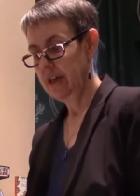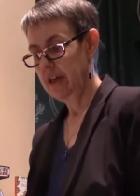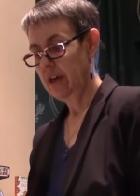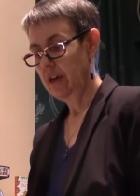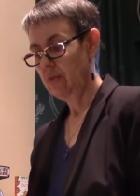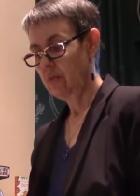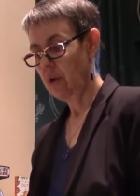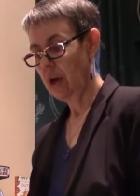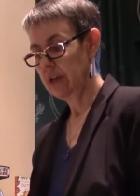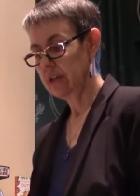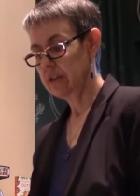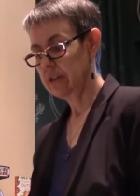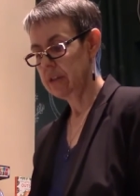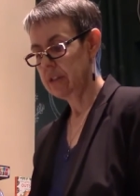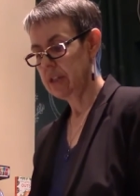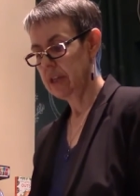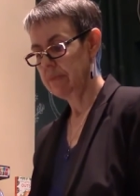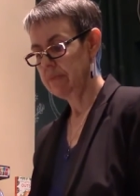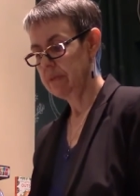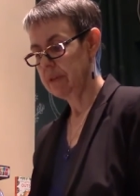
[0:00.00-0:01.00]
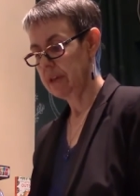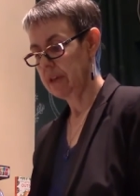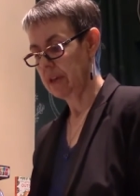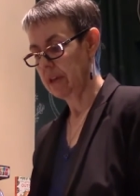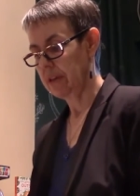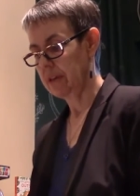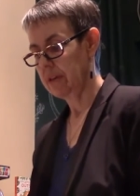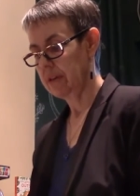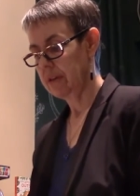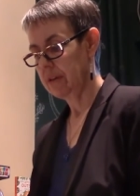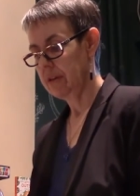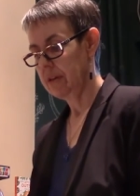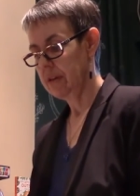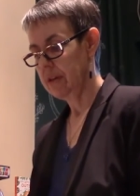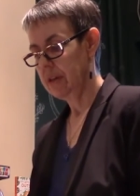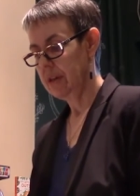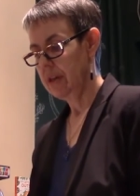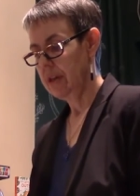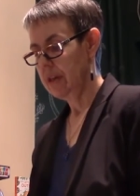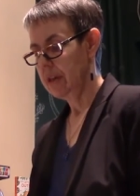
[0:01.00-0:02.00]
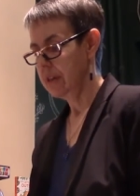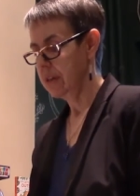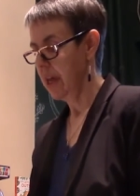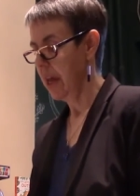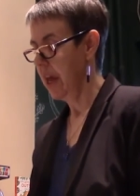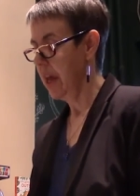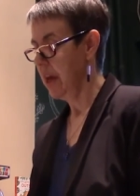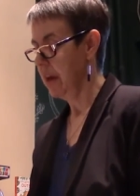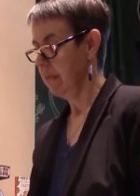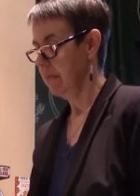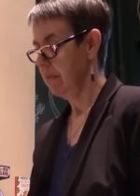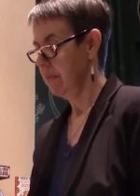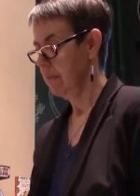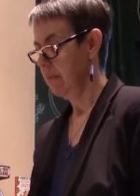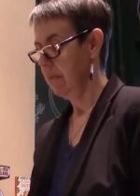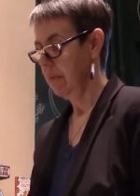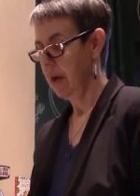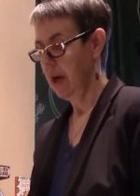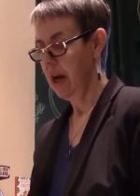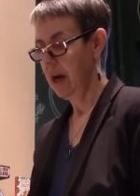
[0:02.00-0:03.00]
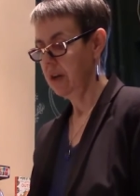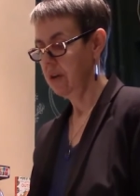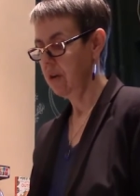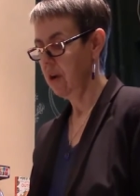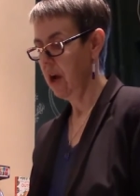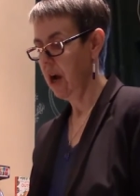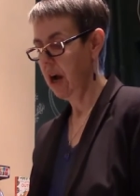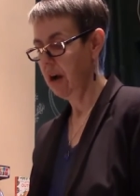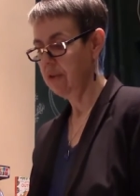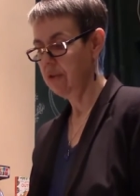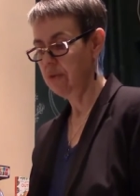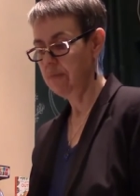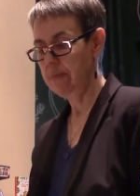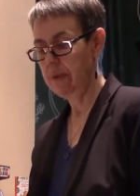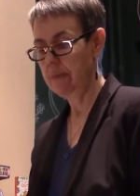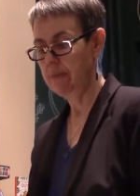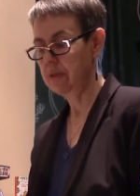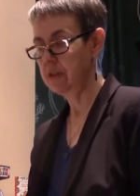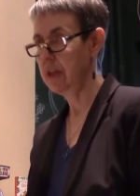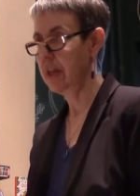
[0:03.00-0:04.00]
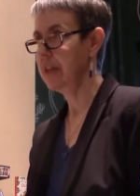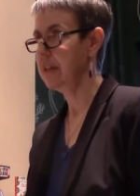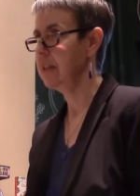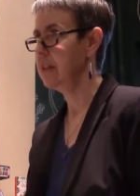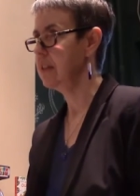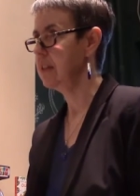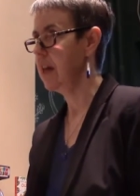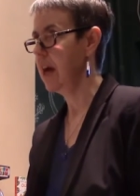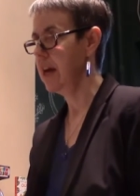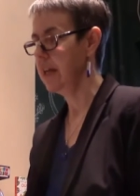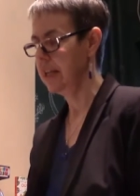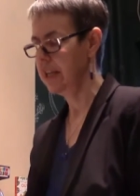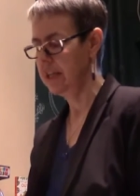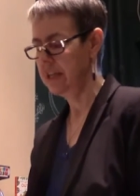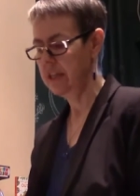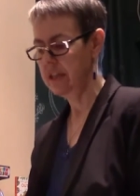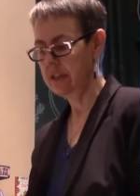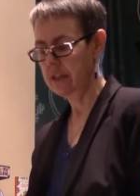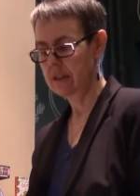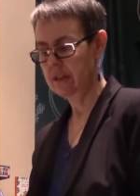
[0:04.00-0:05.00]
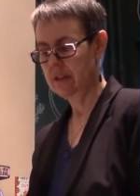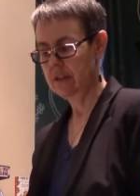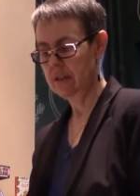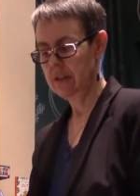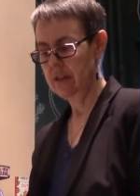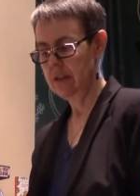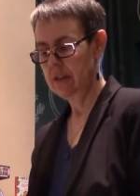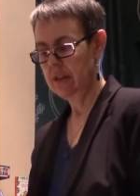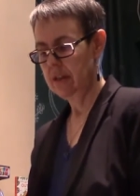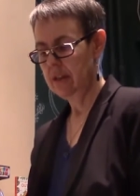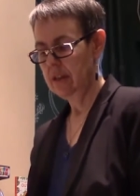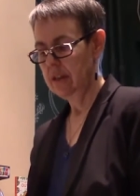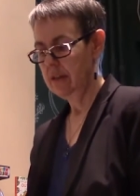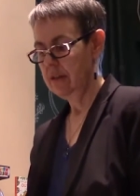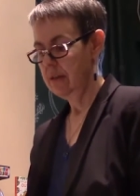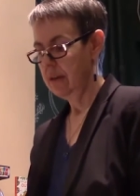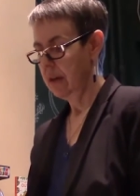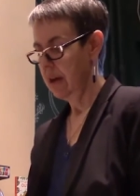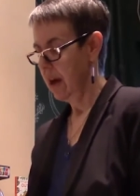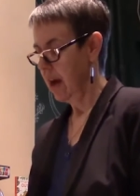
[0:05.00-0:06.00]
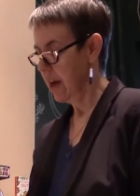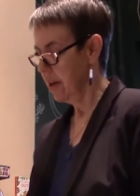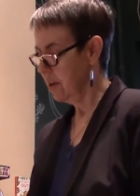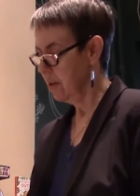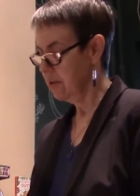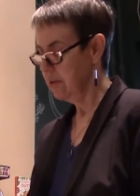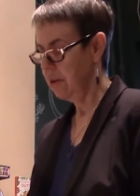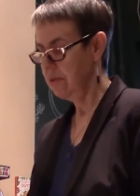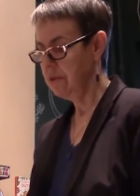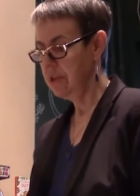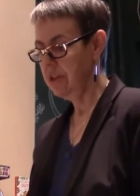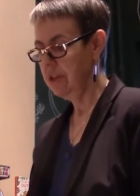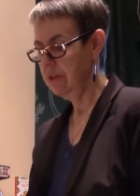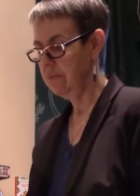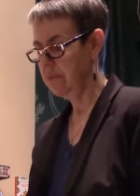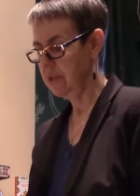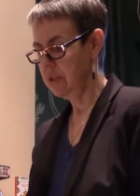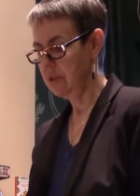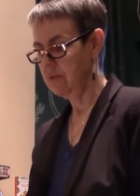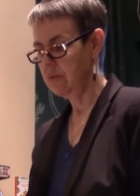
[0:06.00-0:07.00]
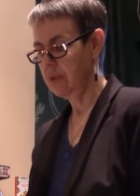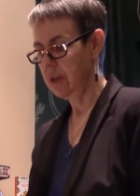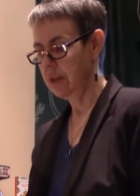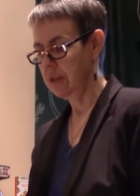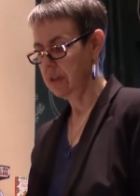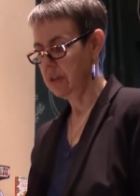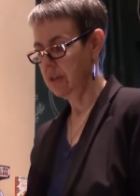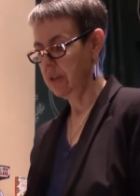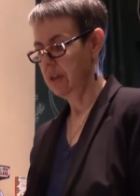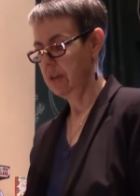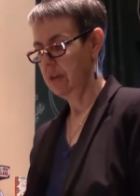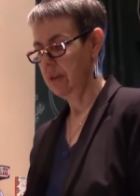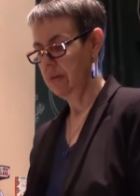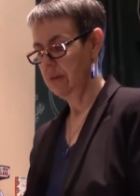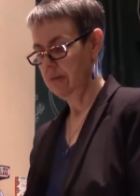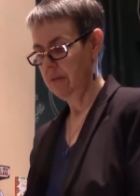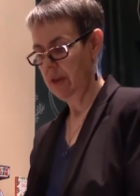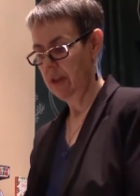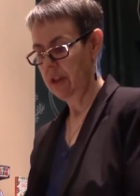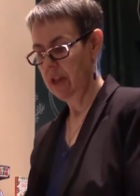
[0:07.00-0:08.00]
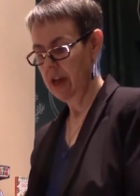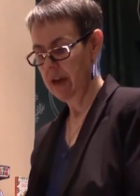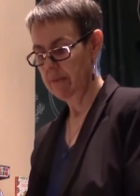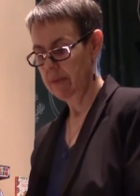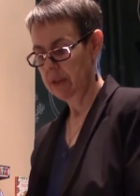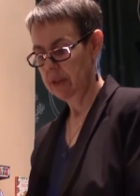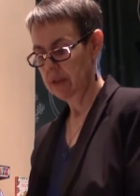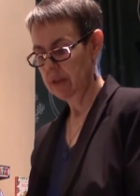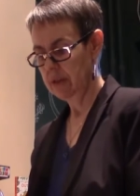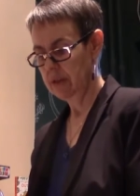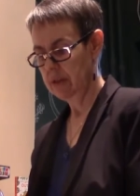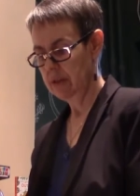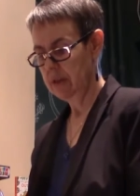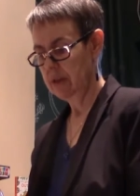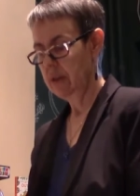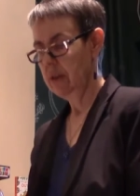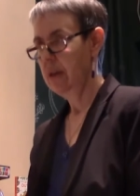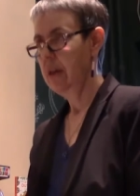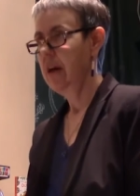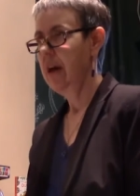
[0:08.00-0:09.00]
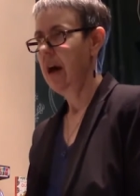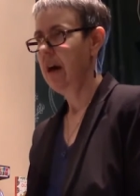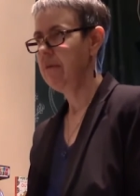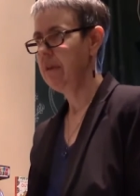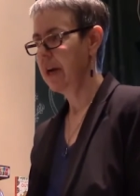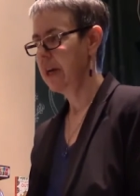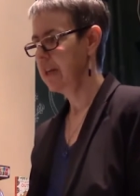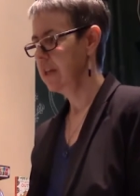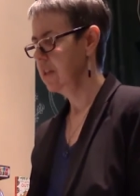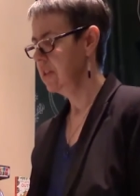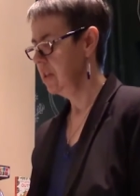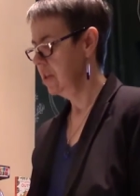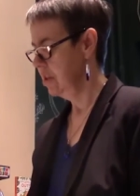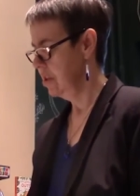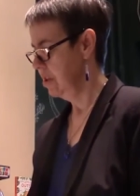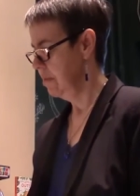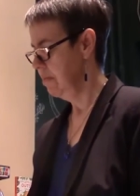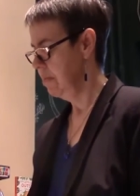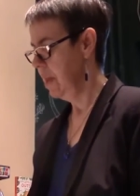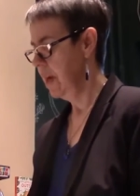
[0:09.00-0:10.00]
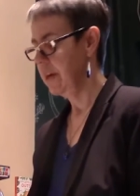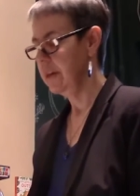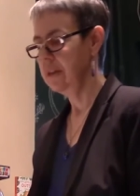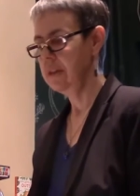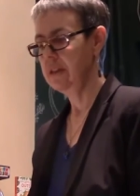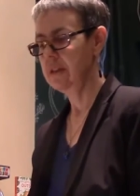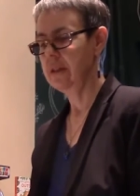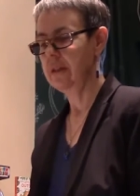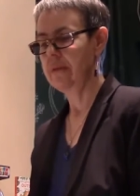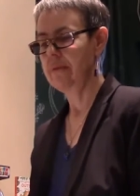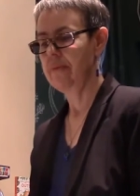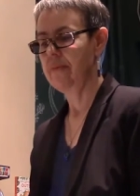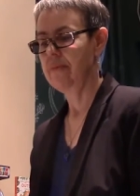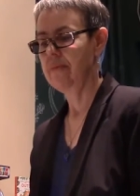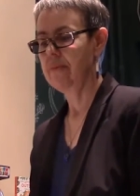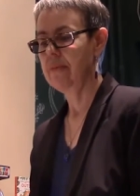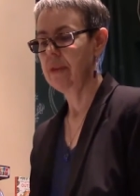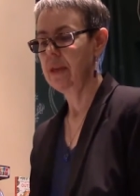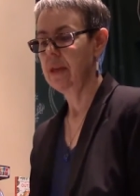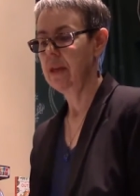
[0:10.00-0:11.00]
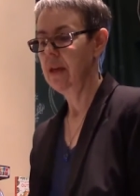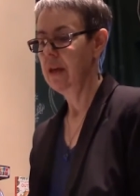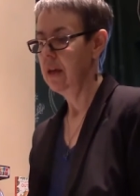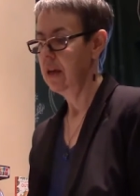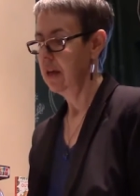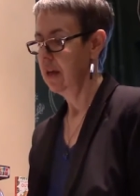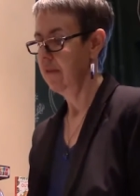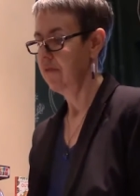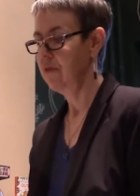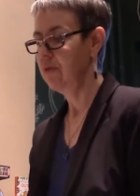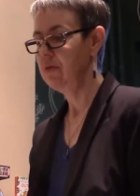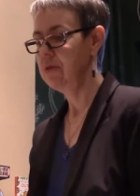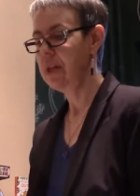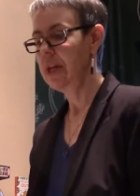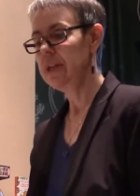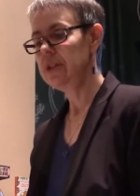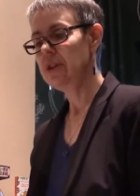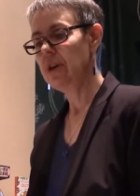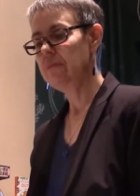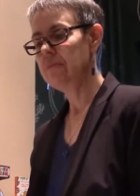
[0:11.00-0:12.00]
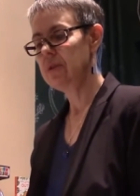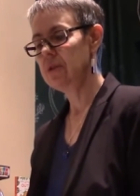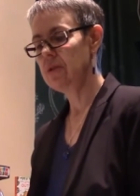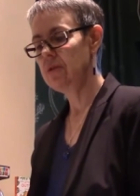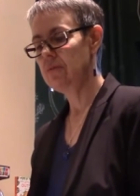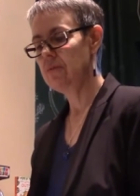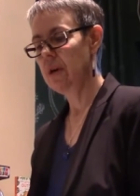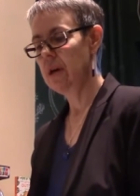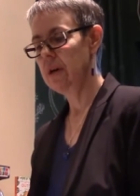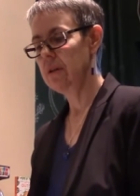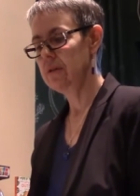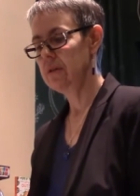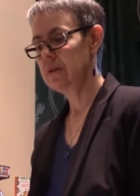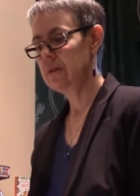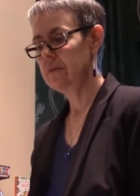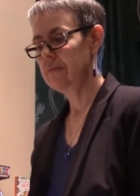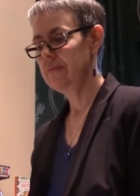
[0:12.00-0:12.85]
Wells stepped in. "Damn, I don't know how you people take this kind of heat." "I don't know neither, Mr. Wells," said Elimus. "I reckon it's in your blood, isn't it?" "If you say so, Mr. Wells."